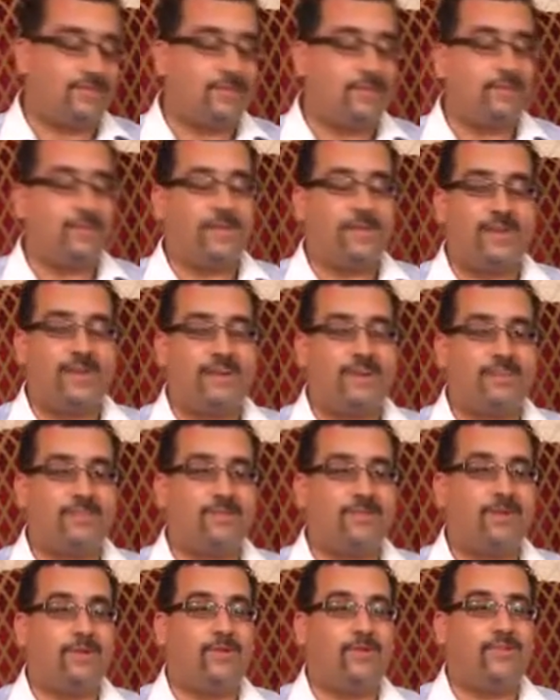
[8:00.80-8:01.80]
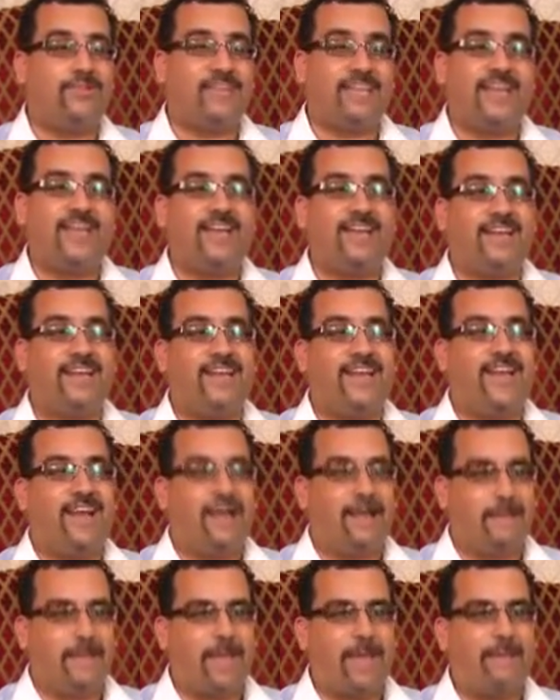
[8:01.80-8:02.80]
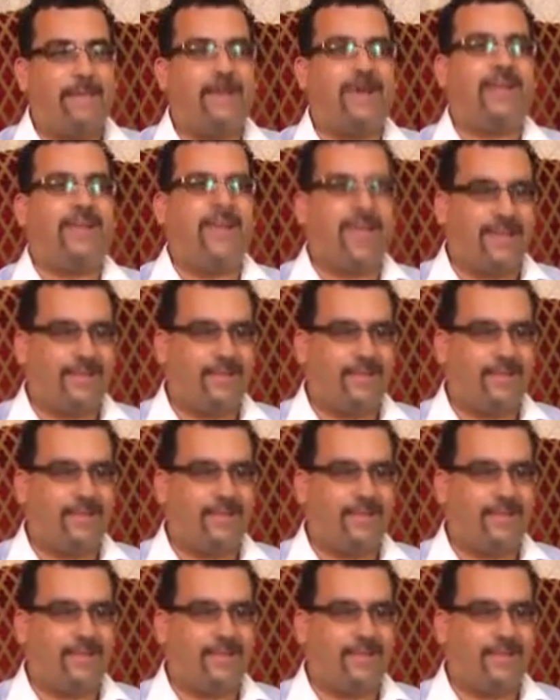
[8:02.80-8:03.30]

to be honest, we always can't map out